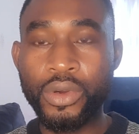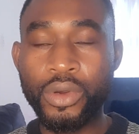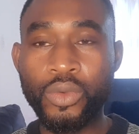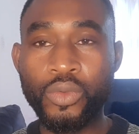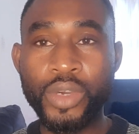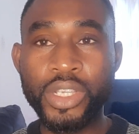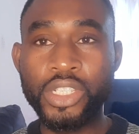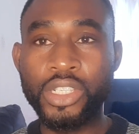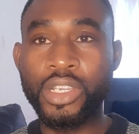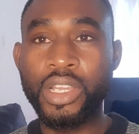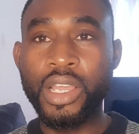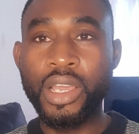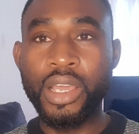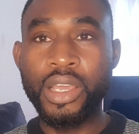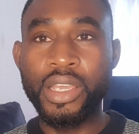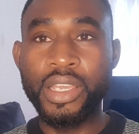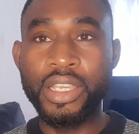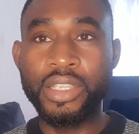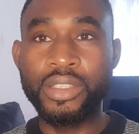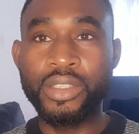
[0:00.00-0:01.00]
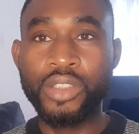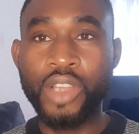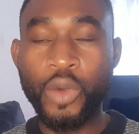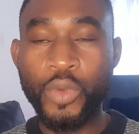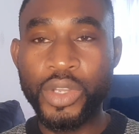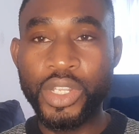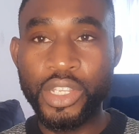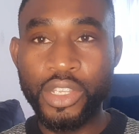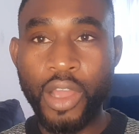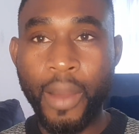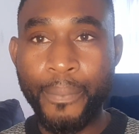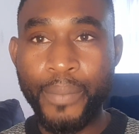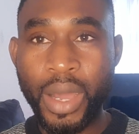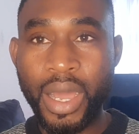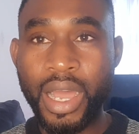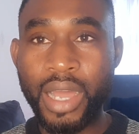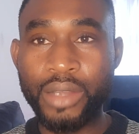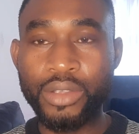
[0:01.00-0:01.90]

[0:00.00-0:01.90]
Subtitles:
which is not within your power.